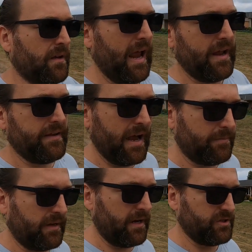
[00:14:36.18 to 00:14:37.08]
And the
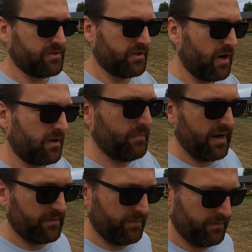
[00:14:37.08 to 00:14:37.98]
applications are not
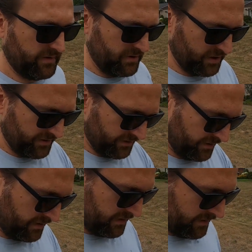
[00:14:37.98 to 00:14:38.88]
compatible with each other
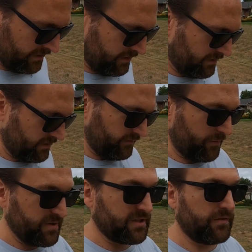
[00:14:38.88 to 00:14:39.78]

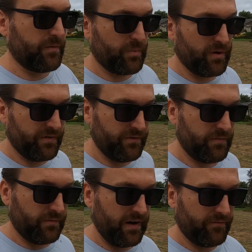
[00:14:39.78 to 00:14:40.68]
from a server point of
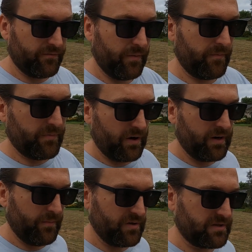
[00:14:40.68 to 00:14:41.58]
view, right? I'm
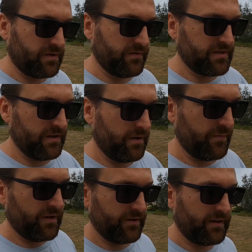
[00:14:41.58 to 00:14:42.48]
talking about servers here. I'm
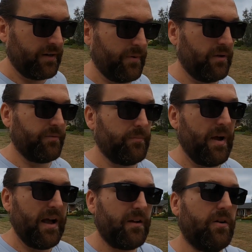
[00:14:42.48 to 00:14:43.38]
not talking about
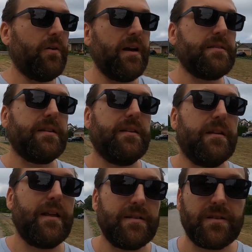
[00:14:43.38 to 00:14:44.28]
Mac OS and the
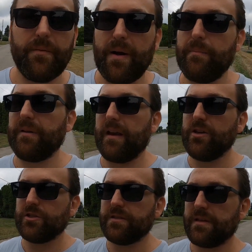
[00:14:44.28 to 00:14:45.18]
desktop
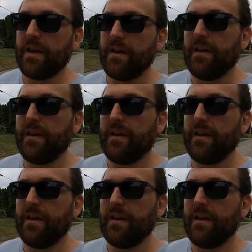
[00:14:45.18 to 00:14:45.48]
applications.